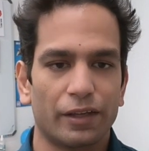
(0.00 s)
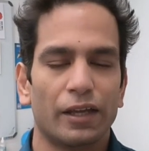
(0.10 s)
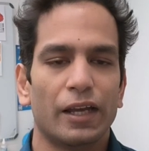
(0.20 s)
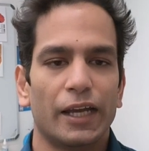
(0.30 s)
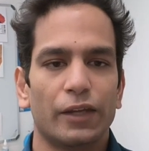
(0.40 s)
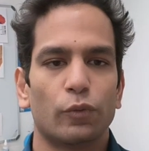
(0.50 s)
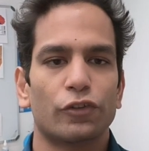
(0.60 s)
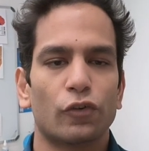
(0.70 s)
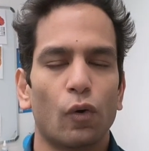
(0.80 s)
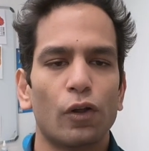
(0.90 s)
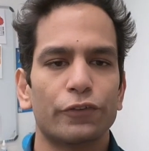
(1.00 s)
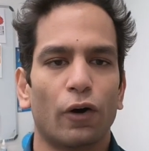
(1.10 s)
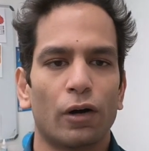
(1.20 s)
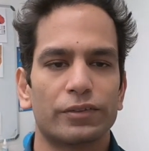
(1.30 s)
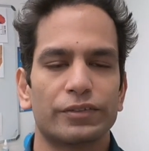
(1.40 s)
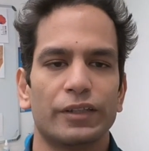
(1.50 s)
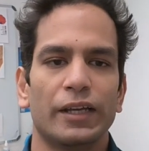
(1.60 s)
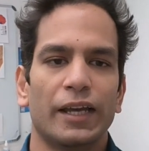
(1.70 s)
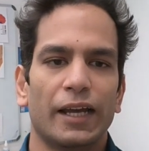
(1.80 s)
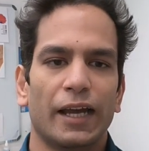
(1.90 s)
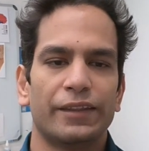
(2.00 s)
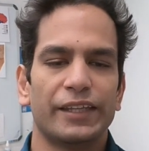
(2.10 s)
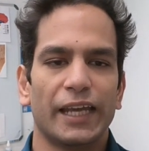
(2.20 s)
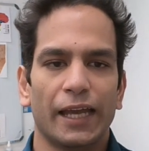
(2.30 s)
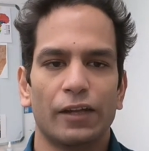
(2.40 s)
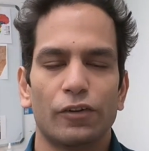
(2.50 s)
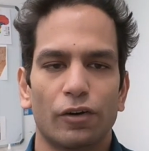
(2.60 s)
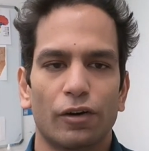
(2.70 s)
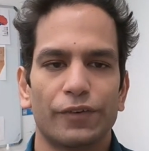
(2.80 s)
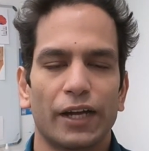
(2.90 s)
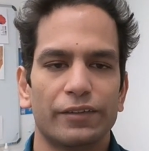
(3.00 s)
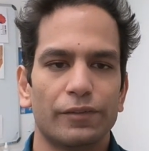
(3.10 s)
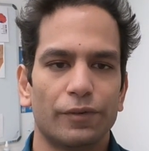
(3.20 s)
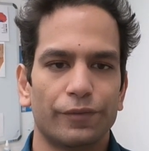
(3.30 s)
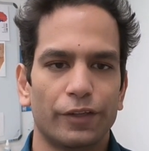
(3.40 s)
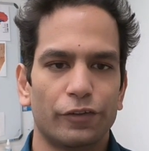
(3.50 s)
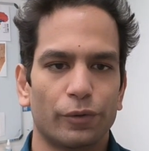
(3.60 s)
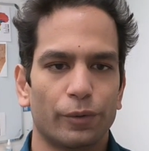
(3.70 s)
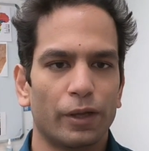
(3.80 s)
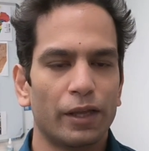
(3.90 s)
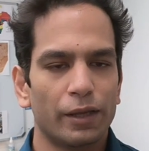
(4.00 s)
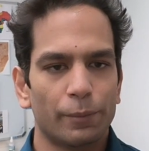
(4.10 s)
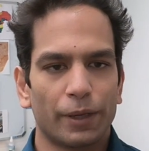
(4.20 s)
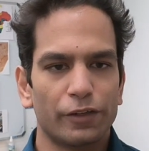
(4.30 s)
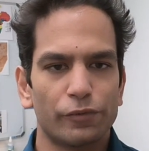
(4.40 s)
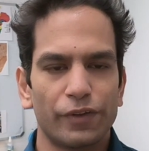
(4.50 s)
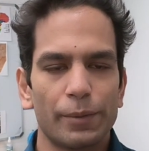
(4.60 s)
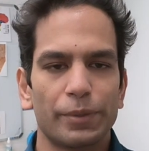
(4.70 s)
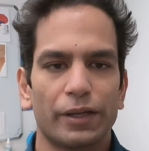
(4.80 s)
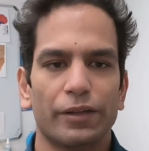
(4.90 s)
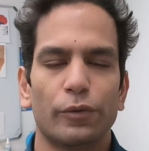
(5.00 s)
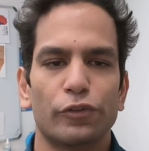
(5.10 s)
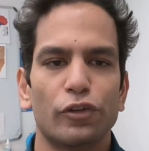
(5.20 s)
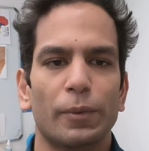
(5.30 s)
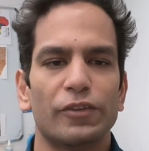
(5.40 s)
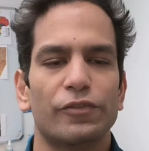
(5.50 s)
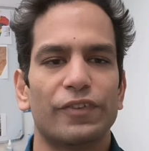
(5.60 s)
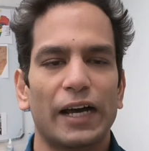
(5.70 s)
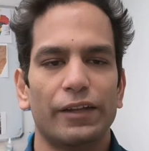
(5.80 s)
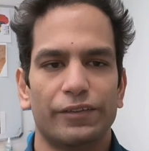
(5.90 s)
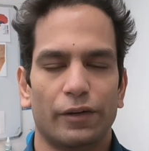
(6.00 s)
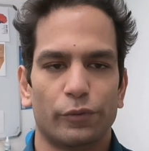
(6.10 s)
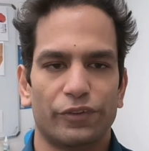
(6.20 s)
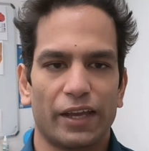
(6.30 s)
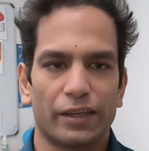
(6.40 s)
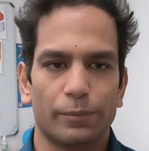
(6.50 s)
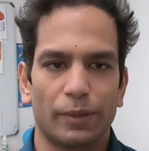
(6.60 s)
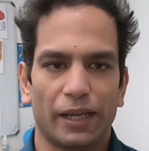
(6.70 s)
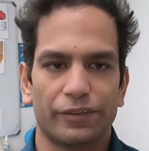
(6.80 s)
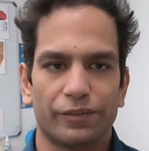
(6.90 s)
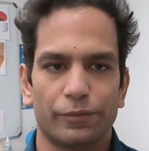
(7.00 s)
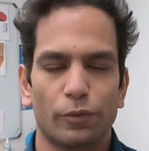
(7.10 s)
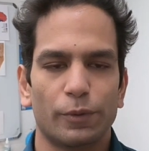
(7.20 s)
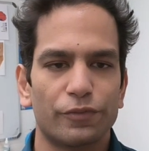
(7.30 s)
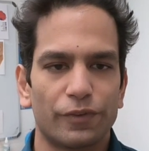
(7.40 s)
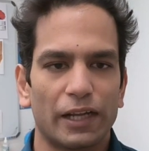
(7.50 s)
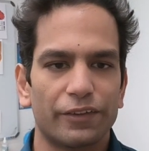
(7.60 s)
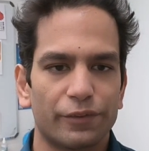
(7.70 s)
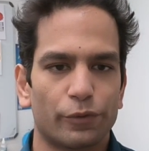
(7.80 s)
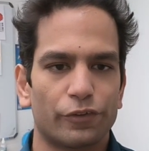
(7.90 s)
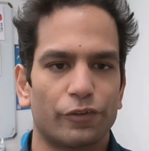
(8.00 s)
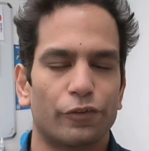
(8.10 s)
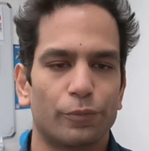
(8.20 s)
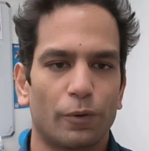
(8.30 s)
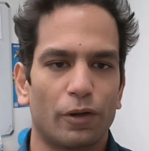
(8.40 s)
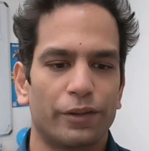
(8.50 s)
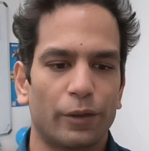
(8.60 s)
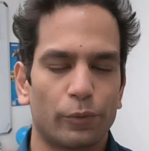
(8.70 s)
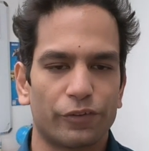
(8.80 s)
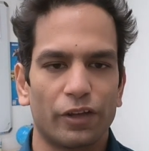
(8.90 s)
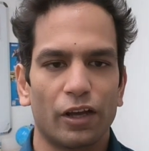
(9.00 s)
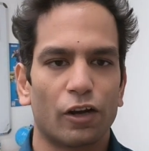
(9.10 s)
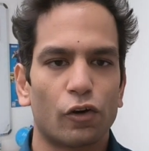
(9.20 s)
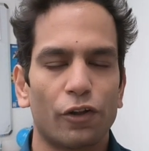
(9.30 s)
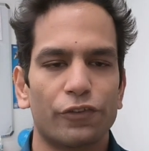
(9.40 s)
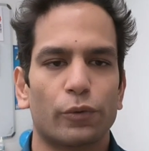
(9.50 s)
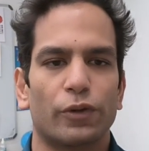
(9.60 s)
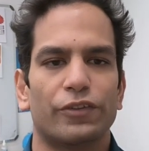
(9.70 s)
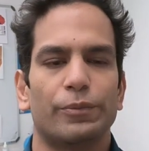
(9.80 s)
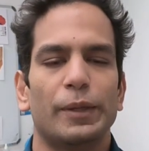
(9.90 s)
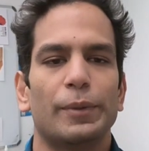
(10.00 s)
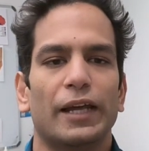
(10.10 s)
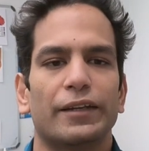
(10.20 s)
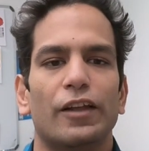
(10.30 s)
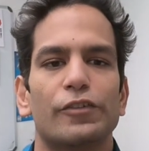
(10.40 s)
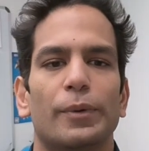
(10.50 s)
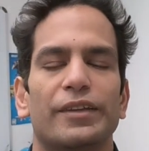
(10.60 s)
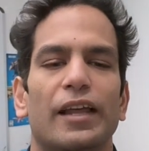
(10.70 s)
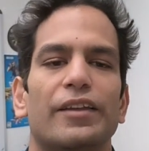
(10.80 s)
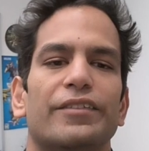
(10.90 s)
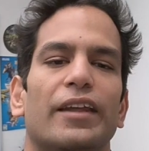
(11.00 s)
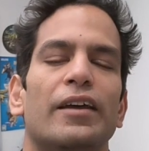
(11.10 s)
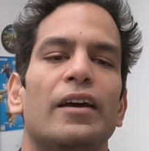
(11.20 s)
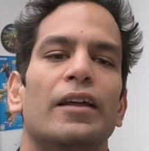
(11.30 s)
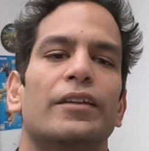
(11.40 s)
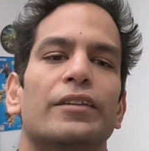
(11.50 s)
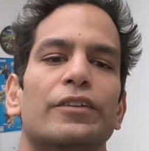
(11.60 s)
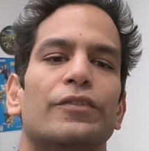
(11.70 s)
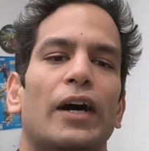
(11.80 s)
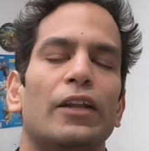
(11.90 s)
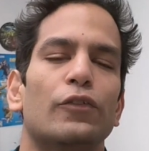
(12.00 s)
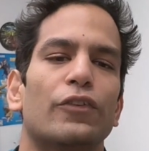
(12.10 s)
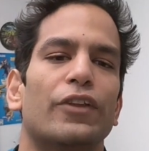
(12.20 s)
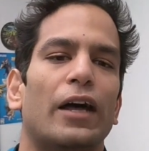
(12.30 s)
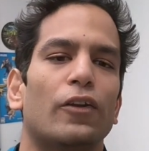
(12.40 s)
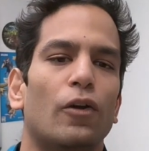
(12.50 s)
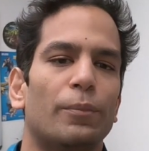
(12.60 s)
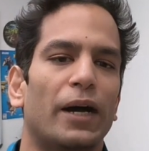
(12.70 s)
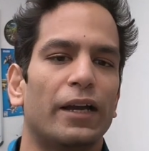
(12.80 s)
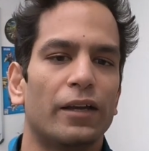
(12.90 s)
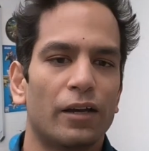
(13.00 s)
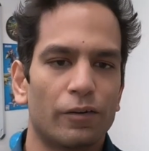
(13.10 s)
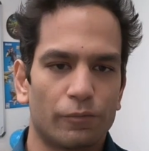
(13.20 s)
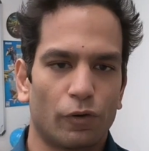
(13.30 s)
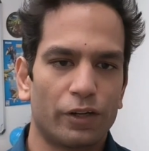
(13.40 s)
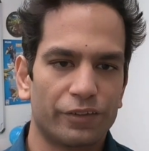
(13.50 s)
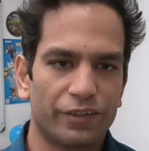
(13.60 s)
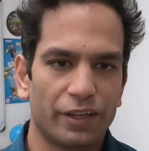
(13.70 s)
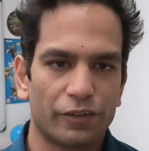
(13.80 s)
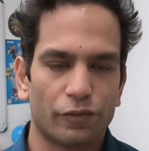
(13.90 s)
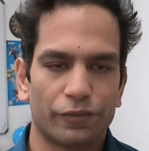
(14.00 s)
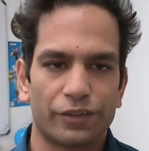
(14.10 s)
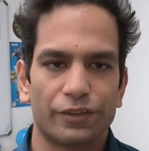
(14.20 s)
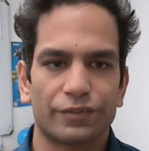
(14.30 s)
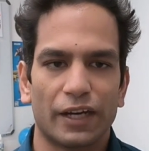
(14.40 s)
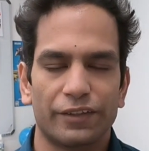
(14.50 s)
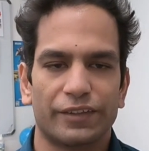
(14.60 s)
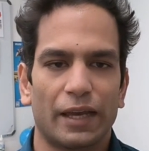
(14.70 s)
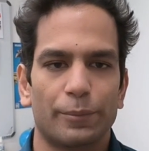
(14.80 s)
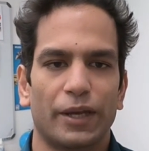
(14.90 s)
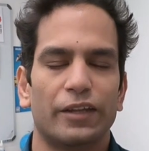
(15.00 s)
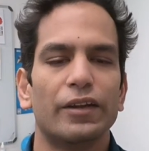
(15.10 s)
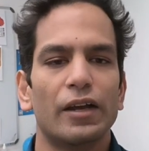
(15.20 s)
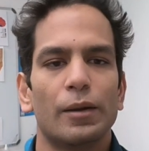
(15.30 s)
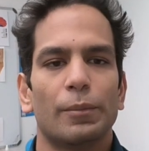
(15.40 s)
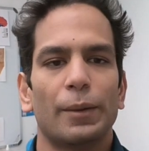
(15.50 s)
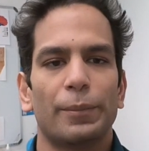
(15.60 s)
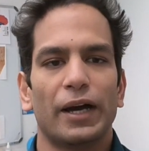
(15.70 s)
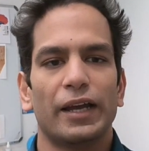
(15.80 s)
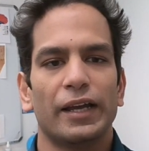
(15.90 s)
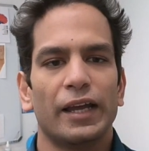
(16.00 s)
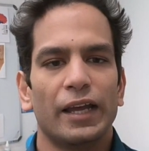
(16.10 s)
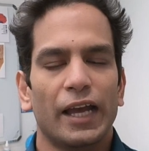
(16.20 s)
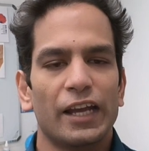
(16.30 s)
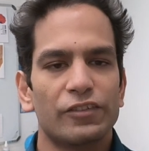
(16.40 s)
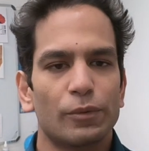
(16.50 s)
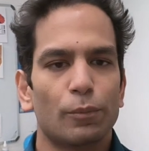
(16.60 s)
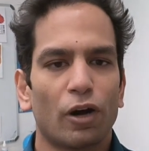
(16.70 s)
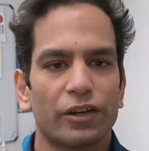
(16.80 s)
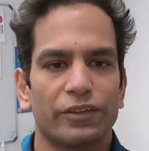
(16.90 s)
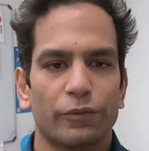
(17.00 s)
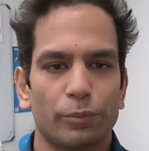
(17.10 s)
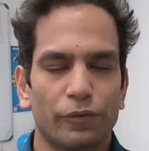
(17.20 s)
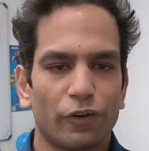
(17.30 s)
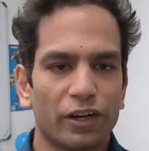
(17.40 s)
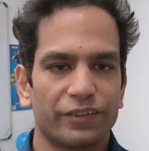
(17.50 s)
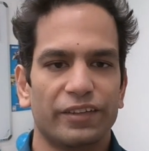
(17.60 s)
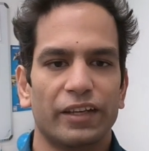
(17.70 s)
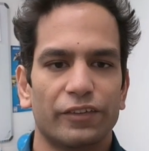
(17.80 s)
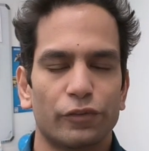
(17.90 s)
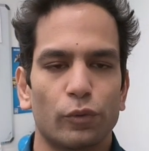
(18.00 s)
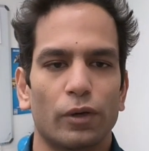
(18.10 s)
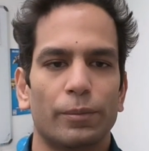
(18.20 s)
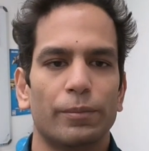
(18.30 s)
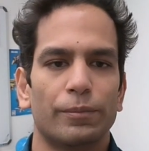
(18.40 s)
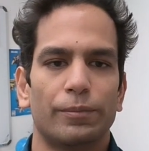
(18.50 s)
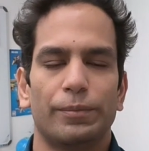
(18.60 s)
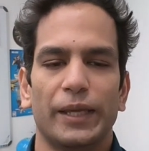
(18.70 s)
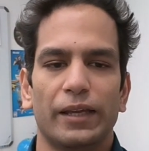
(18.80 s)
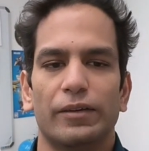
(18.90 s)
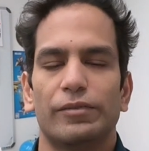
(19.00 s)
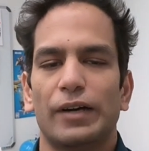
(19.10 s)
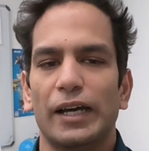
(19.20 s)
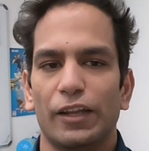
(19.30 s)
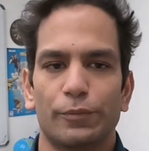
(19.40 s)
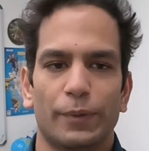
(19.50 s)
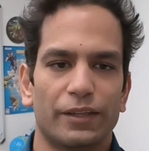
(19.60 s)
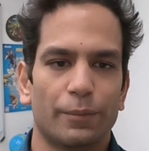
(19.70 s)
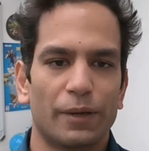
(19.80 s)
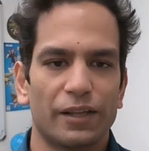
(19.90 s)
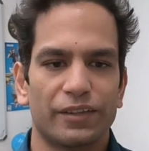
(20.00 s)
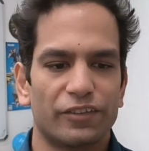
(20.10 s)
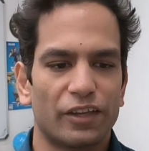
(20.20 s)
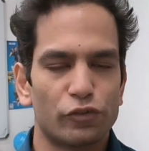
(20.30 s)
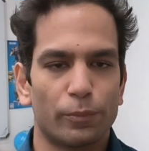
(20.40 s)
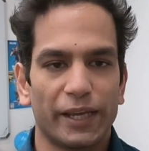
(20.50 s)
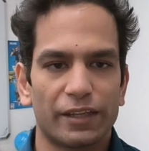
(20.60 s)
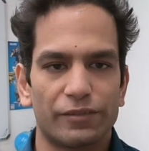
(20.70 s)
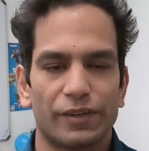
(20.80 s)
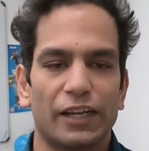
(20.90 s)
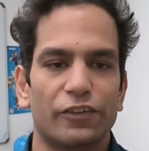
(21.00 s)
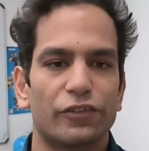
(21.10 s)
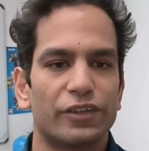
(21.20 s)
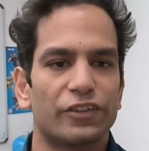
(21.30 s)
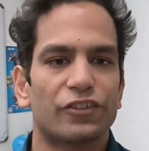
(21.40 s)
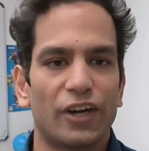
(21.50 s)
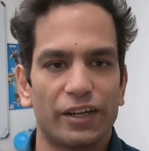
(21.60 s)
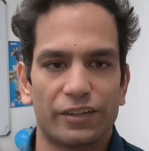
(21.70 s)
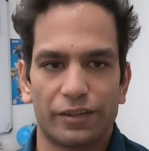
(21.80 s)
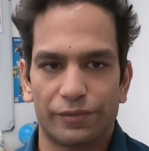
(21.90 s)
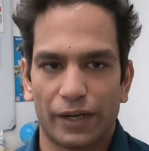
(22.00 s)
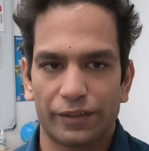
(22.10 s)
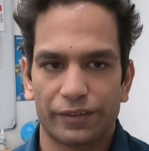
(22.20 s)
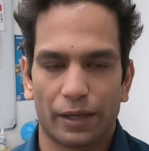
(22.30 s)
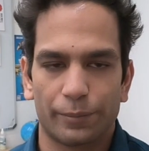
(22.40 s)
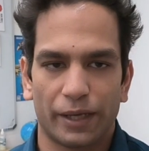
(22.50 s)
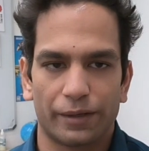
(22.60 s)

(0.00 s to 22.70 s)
It was called off at the end of 1952. By November, there was too much violence that was taking place. Too much violence that was a consequence. People like Nelson Mandela said that this violence was done not by volunteers of the Defiance Campaign, but by agent provocateurs who were being financed by the apartheid state to make it violent, to discredit the Defiance Campaign.